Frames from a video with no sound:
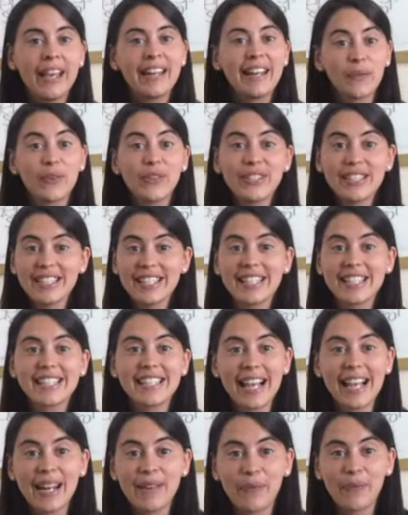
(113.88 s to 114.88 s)
Now, I want to
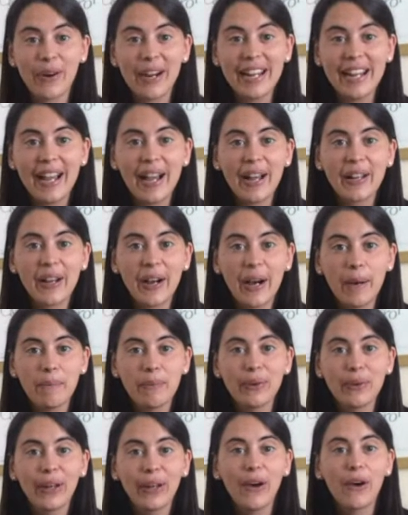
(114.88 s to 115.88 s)
celebrate a
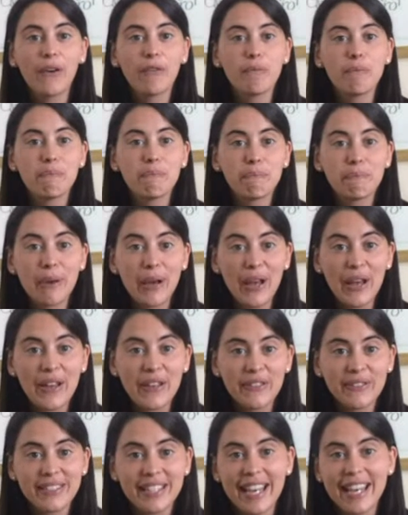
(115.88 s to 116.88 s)
couple of
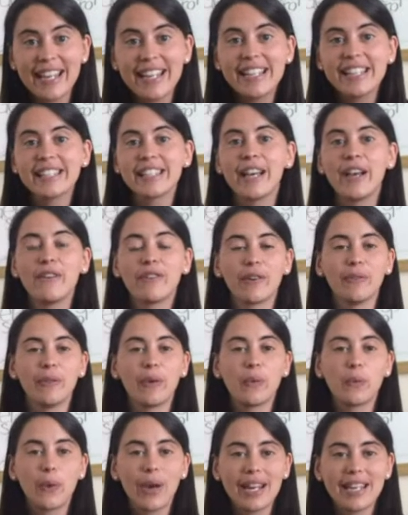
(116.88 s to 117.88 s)
birthdays from
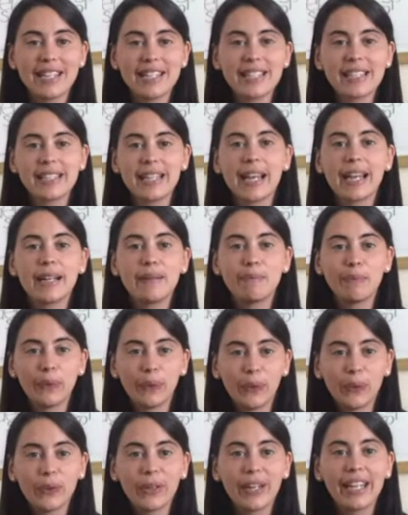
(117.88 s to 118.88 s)
the Wednesday
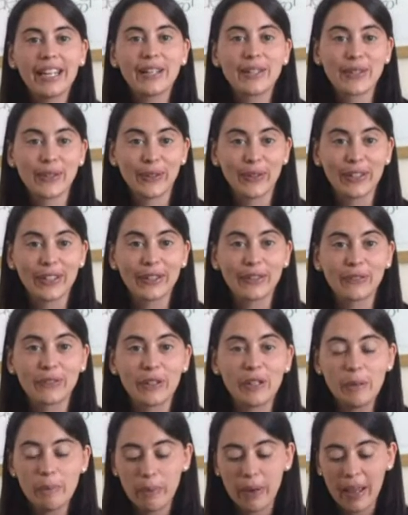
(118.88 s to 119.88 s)
morning toddler
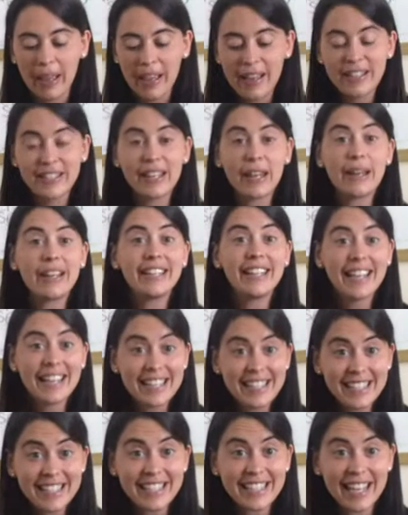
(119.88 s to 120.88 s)
group.
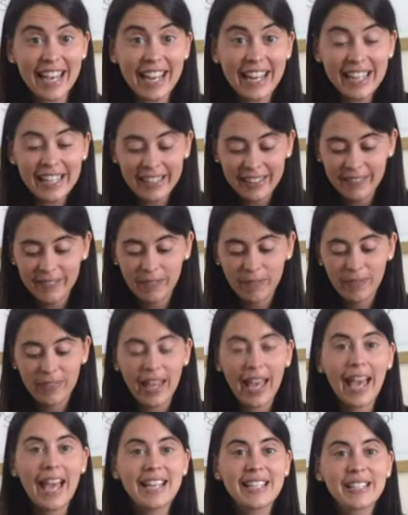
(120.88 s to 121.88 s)
Yesterday,
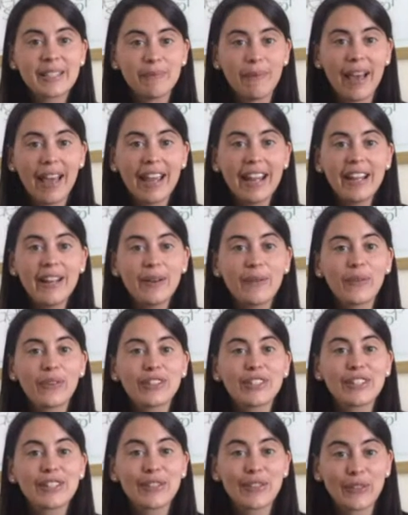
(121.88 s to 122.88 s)
Esme
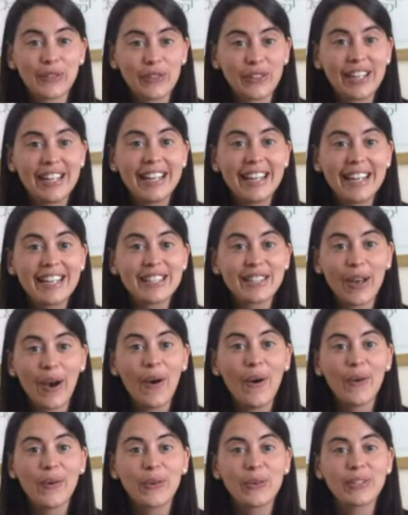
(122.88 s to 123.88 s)
was 3 years
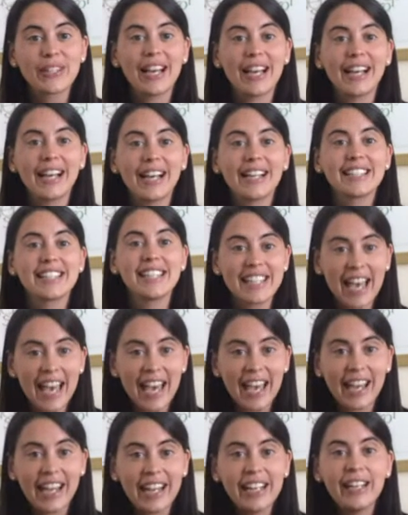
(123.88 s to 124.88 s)
old, and
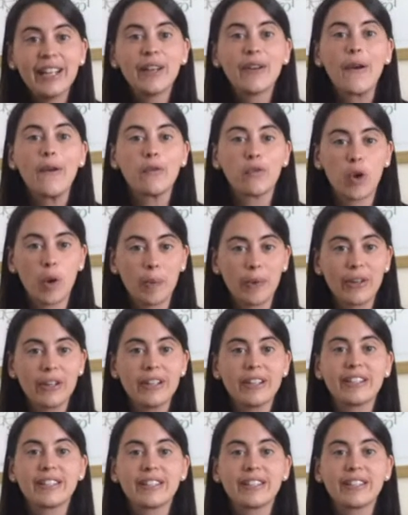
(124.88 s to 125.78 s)
today, Robert